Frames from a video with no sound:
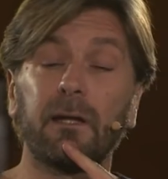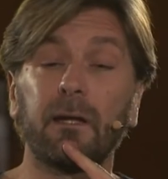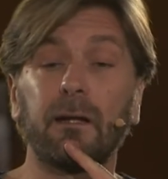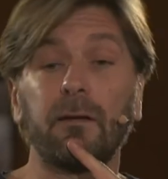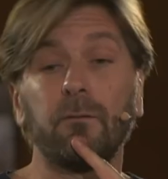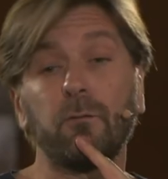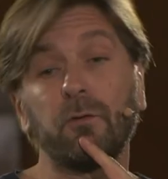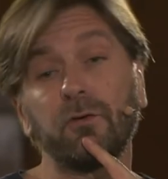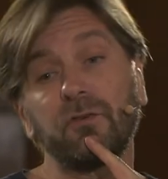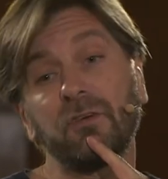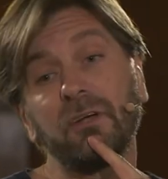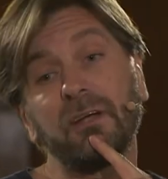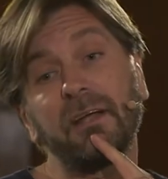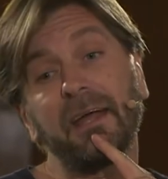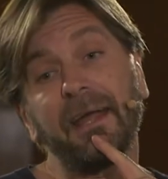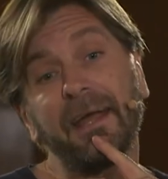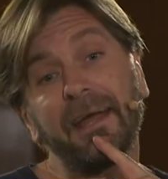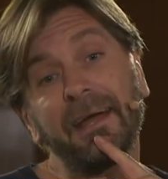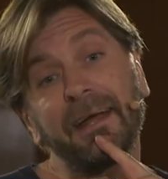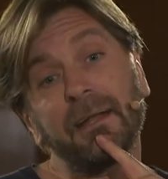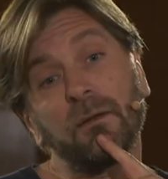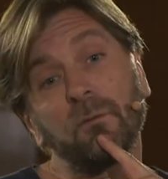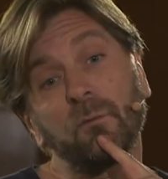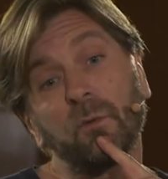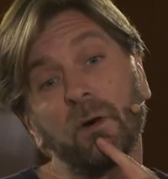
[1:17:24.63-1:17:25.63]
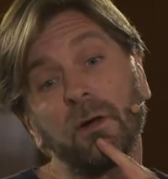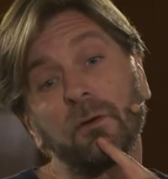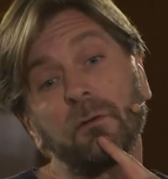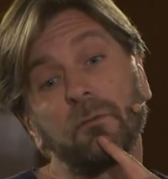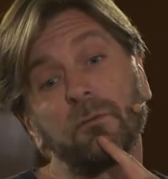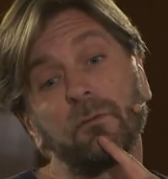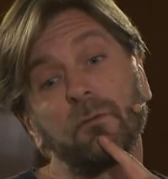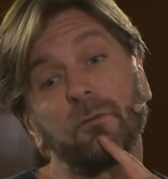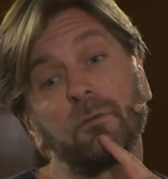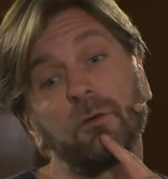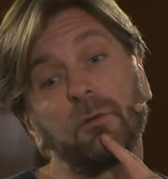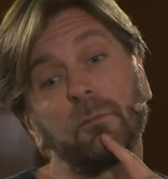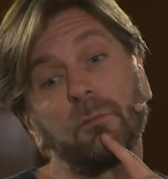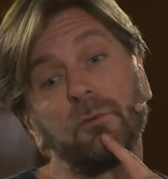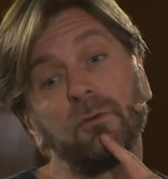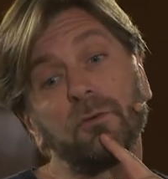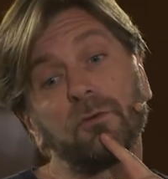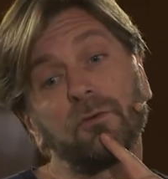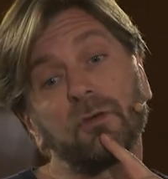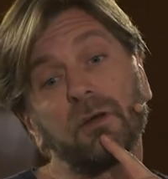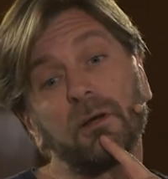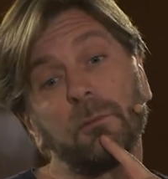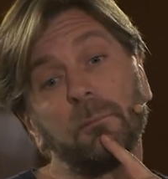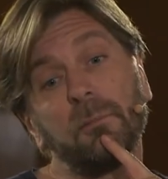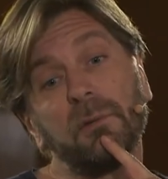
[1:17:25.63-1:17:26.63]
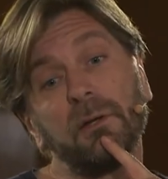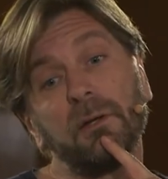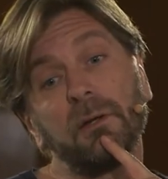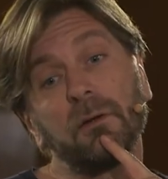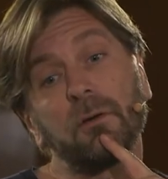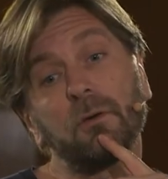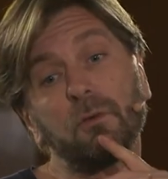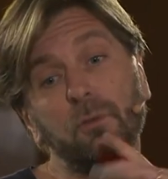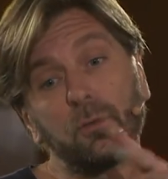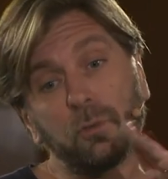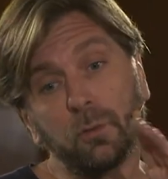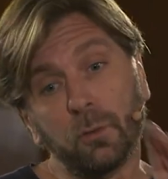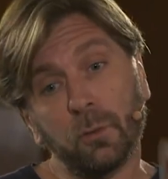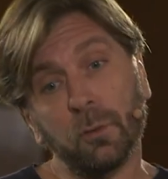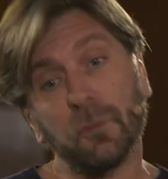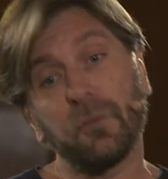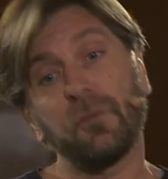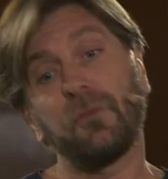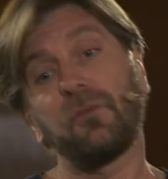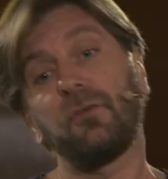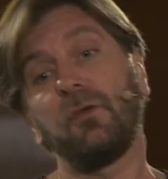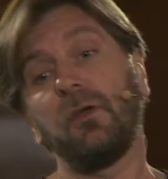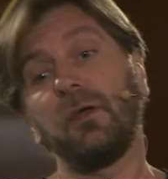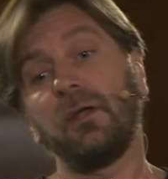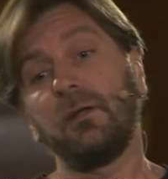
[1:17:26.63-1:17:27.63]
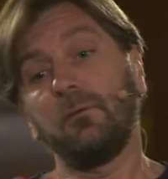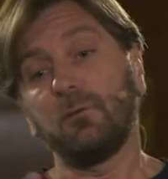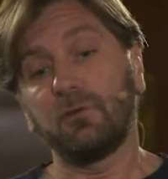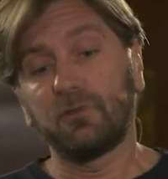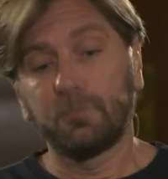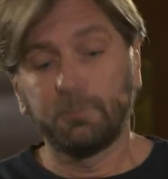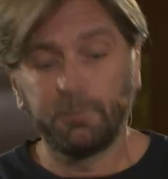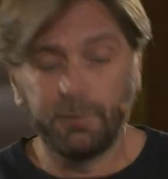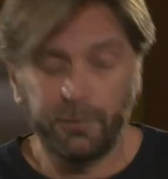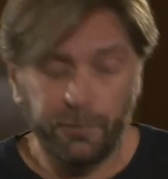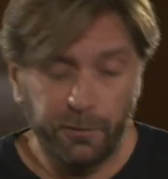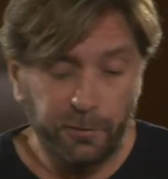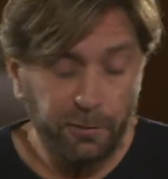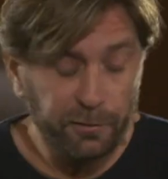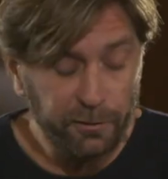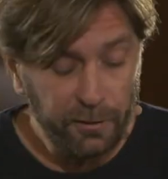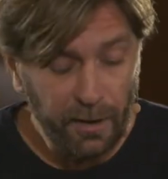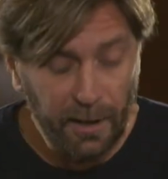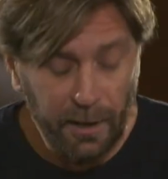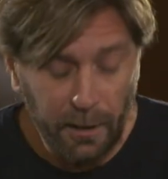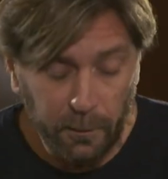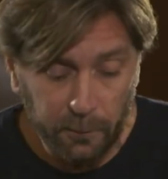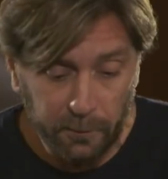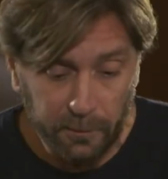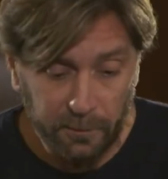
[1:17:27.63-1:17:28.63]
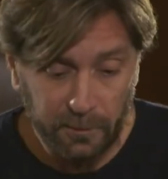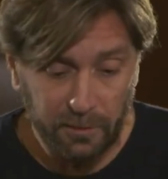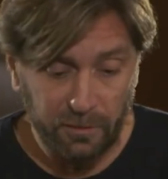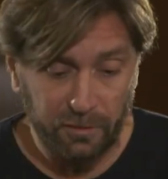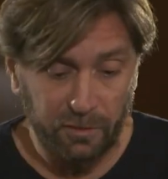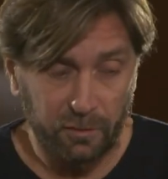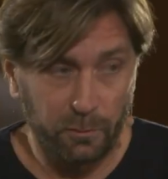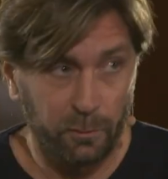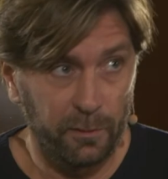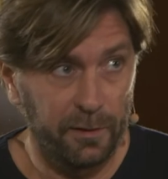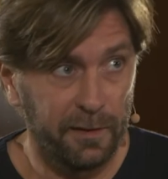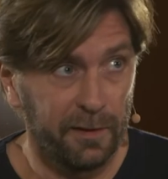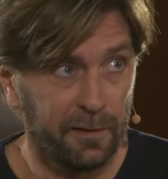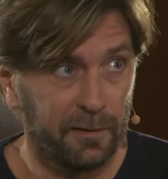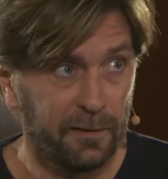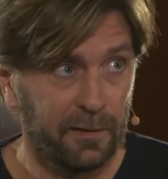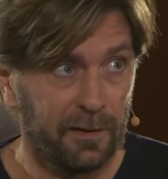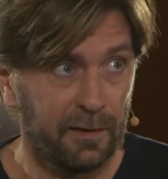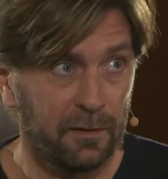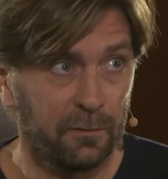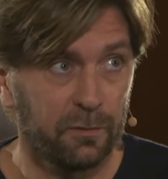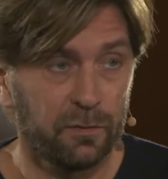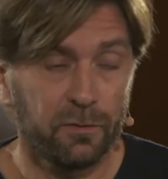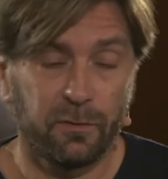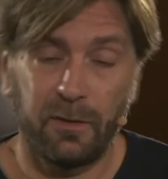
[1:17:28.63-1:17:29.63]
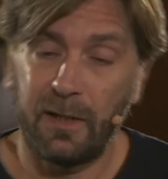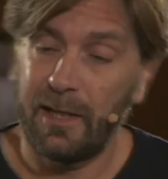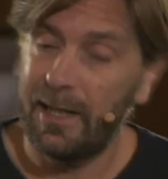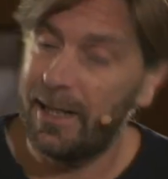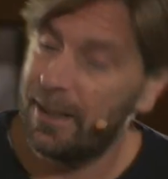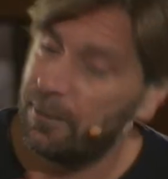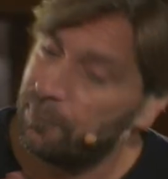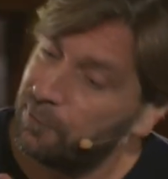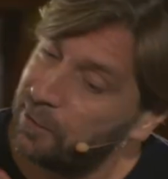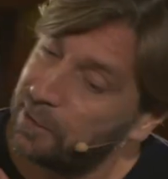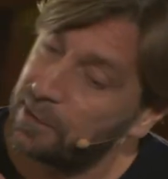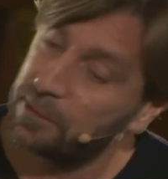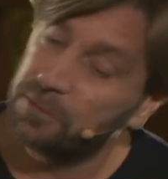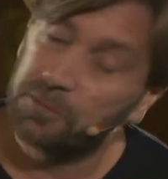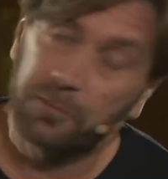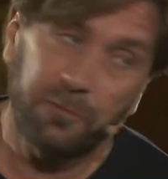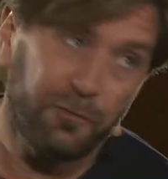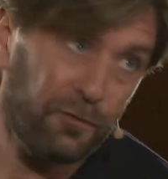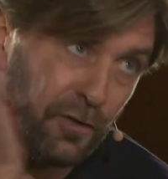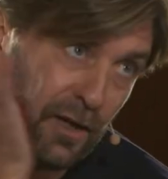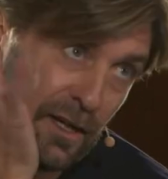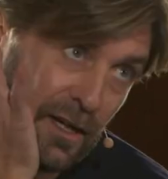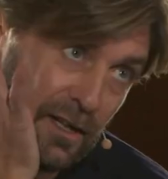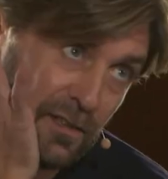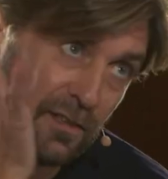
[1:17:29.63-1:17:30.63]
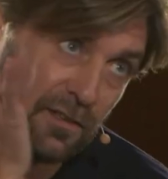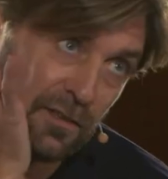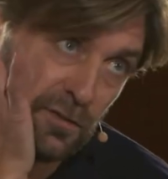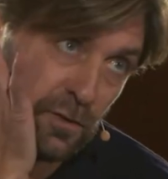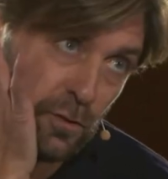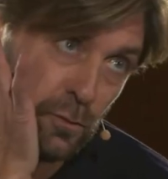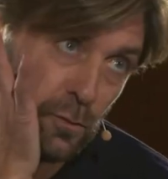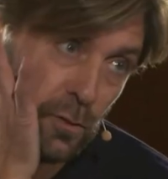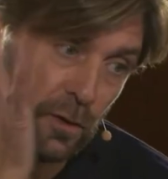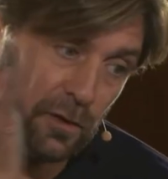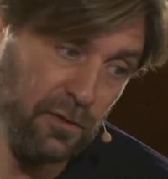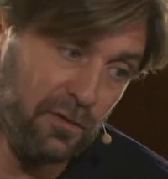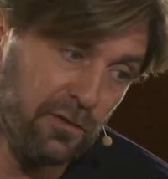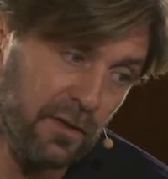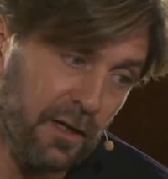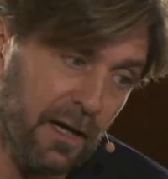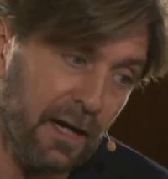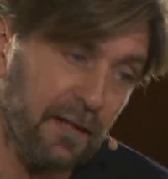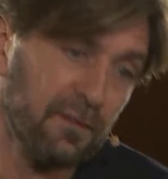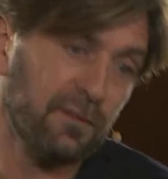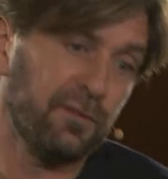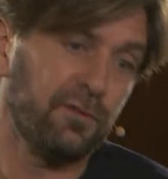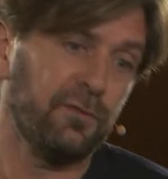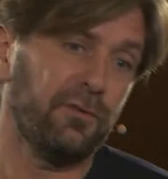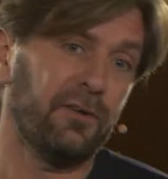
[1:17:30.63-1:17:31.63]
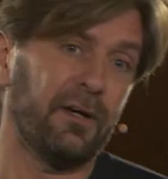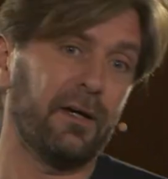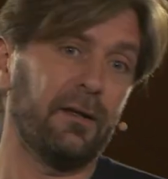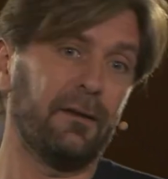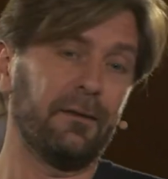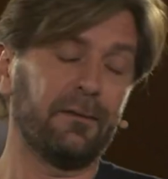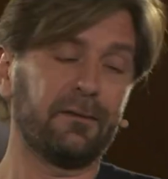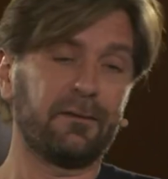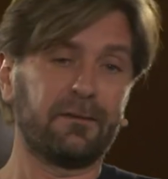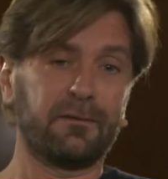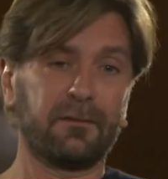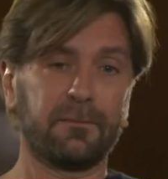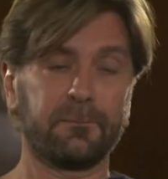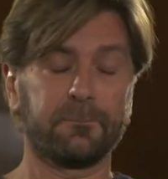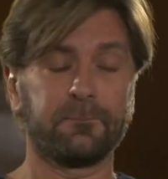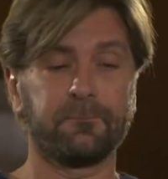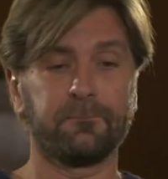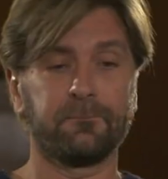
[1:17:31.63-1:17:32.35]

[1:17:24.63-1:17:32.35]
And it was in the end, one of the robbers had been caught and he was pushed down on the street and he was laying with his face towards the asphalt.